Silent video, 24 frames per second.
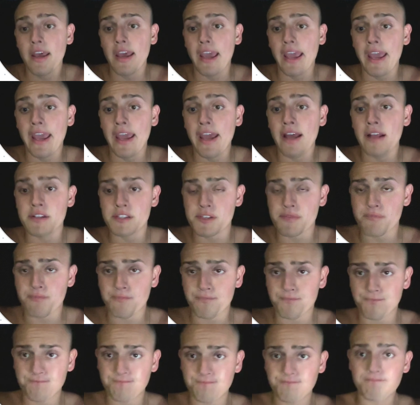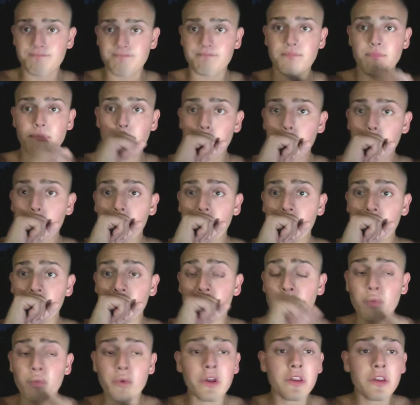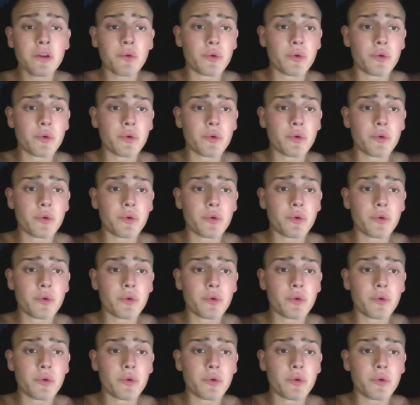And the really,